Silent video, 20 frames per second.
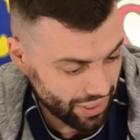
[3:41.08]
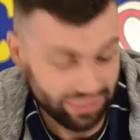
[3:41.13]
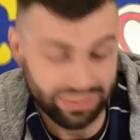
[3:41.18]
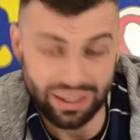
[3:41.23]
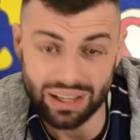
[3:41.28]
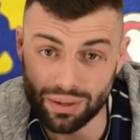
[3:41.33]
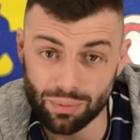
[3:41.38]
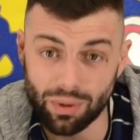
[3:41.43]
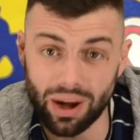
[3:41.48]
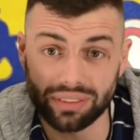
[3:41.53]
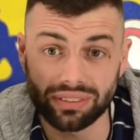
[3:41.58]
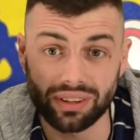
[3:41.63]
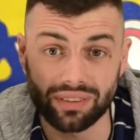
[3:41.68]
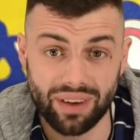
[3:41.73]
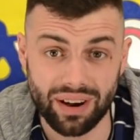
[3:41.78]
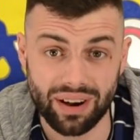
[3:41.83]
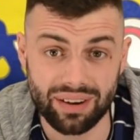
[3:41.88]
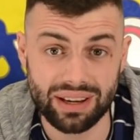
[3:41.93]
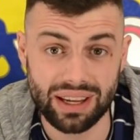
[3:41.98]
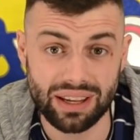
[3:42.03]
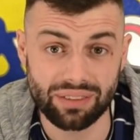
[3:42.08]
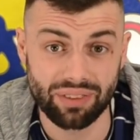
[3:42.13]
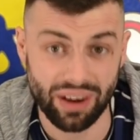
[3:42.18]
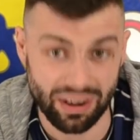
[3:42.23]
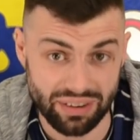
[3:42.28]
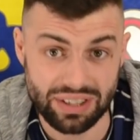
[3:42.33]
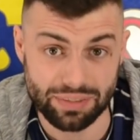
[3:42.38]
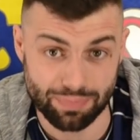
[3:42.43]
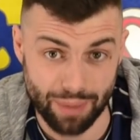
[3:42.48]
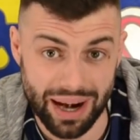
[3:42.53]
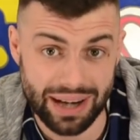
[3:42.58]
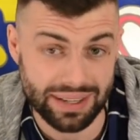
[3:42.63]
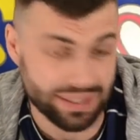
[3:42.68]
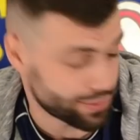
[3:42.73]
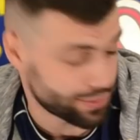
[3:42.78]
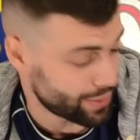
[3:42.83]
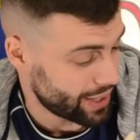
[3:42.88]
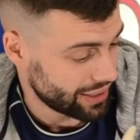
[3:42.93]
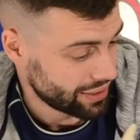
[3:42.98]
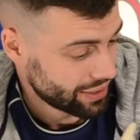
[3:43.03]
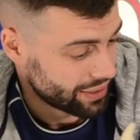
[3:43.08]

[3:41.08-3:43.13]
I'll tell you what, they're very, very smart as well.